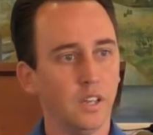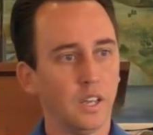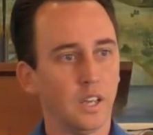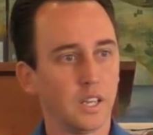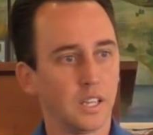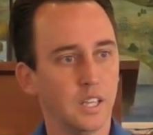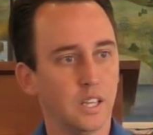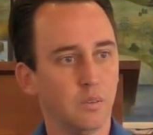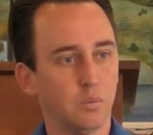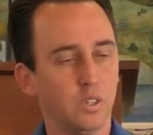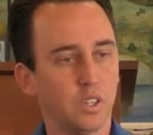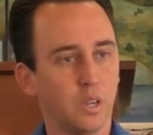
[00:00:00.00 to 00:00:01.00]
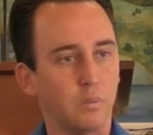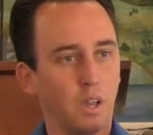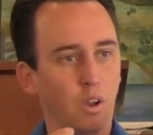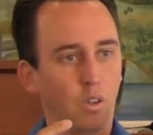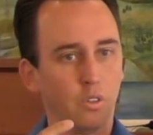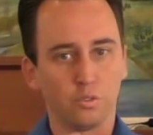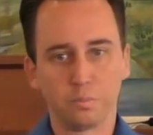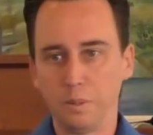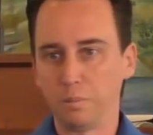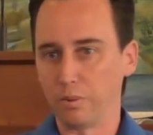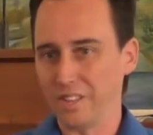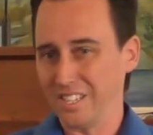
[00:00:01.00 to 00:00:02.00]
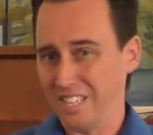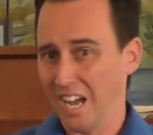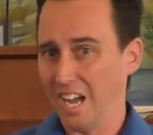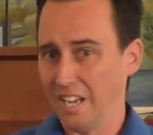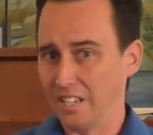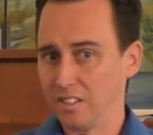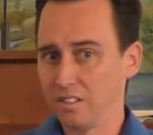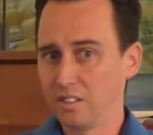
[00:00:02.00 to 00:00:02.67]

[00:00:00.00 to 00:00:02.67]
and again, when you think about all those people that died,